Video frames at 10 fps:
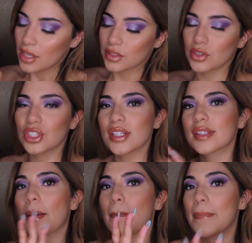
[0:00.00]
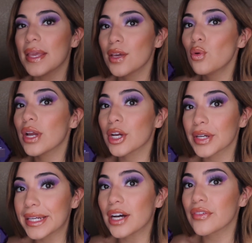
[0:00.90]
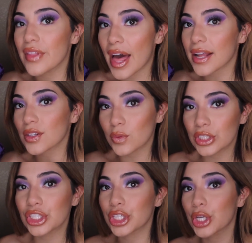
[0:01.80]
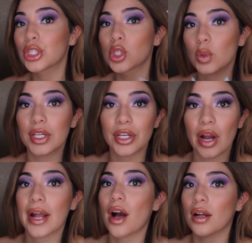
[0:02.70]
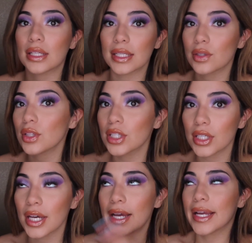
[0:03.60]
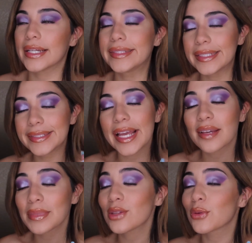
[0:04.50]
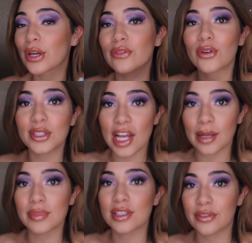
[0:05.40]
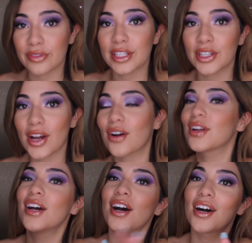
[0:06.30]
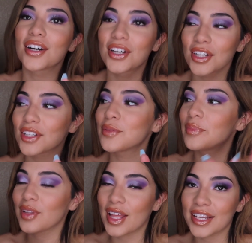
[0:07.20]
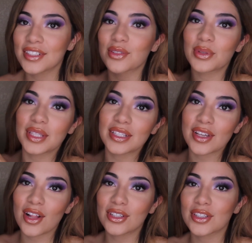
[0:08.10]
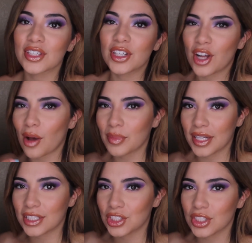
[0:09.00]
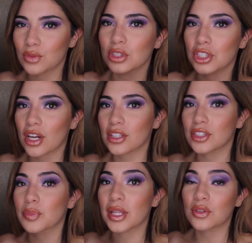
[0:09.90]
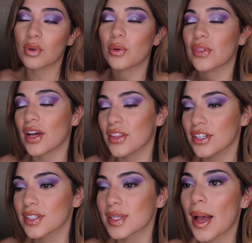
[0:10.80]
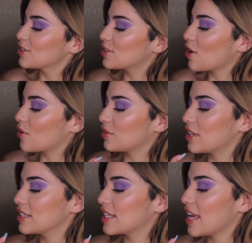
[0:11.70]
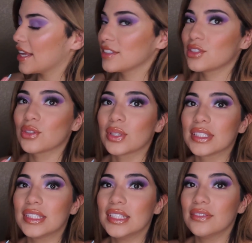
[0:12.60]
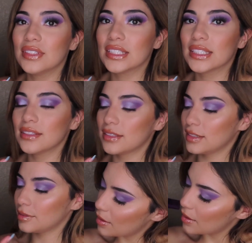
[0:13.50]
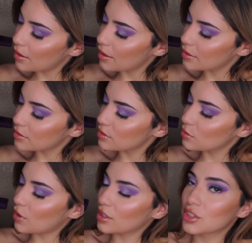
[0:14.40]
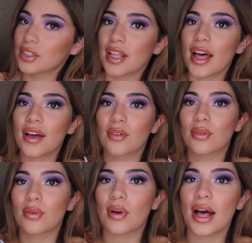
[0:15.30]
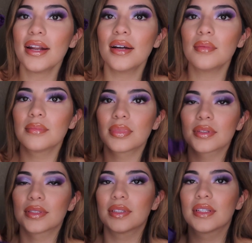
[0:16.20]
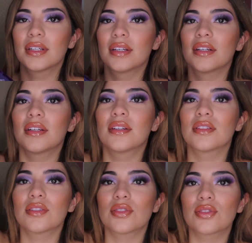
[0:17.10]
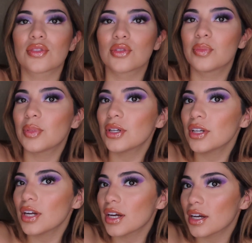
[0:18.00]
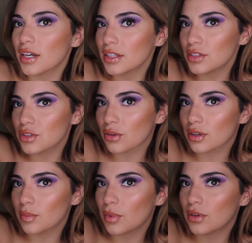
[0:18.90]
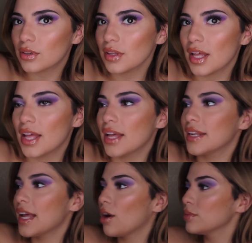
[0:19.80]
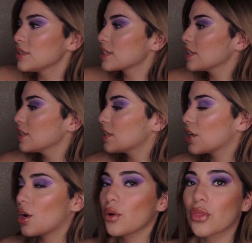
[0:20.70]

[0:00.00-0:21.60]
So just be wary of that when you're doing your iconic little look. It did take me 3 or 4 times to figure out a good blend with these colors, a good combination, which colors blend well with others. So let's get into Deviant and swatch that right up. Super adorable. Now I'm just gonna go